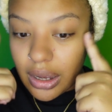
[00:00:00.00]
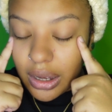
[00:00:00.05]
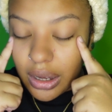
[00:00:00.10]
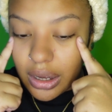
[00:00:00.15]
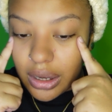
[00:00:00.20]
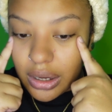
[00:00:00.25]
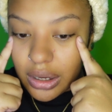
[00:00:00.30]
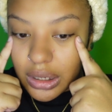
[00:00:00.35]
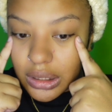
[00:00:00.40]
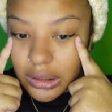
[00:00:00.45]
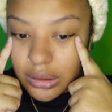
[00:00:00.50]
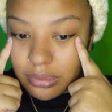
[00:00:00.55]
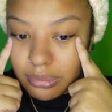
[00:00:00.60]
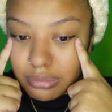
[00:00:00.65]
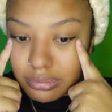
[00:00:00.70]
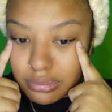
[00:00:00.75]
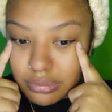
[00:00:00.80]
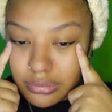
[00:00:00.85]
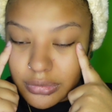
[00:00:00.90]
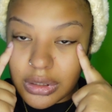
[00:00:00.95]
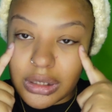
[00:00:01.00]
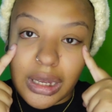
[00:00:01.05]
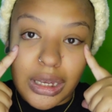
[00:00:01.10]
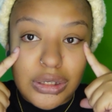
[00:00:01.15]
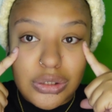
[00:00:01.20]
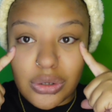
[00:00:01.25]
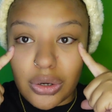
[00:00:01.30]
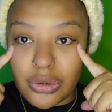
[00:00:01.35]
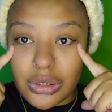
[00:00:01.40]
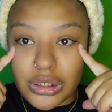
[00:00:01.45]
As
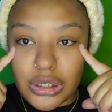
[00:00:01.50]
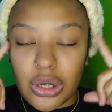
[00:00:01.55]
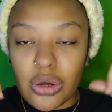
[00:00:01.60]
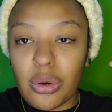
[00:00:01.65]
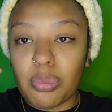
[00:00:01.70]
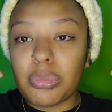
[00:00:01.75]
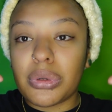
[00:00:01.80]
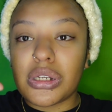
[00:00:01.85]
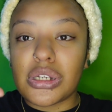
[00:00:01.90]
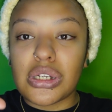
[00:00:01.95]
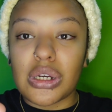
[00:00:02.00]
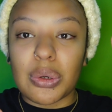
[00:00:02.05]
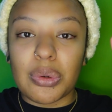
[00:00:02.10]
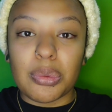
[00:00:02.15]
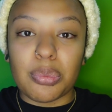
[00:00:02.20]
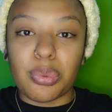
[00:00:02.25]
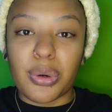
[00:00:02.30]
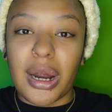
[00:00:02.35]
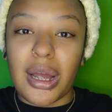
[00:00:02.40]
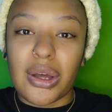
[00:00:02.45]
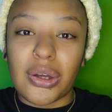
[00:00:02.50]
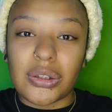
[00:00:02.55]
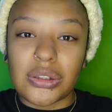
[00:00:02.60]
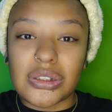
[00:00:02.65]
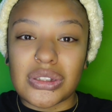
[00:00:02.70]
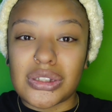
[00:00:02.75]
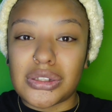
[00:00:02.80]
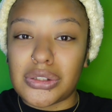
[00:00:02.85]
you already know, I'm going to start with brows.